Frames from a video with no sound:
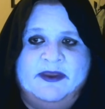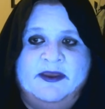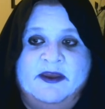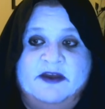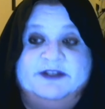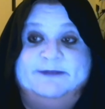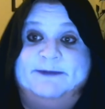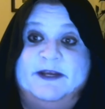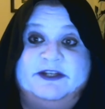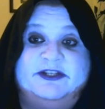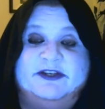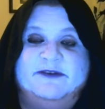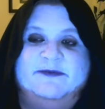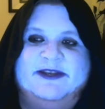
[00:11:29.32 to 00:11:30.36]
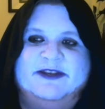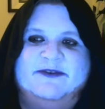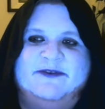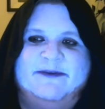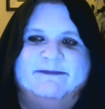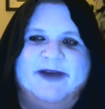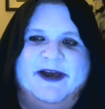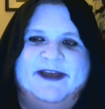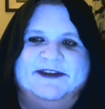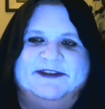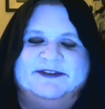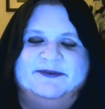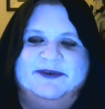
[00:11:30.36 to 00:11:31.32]
Especially when you combine
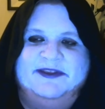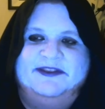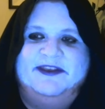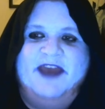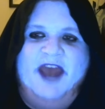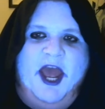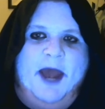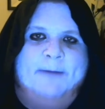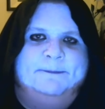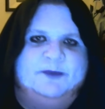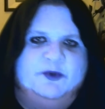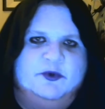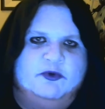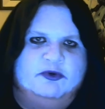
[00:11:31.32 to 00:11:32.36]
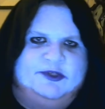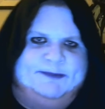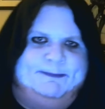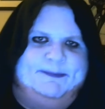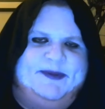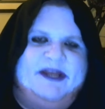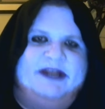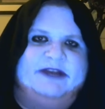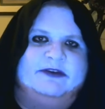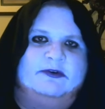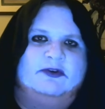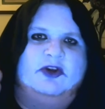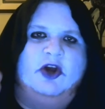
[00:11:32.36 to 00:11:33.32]
it with Abdul's
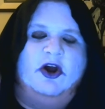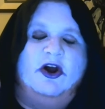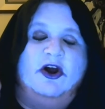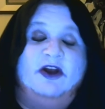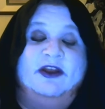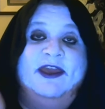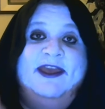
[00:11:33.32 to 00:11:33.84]
pinnacle card,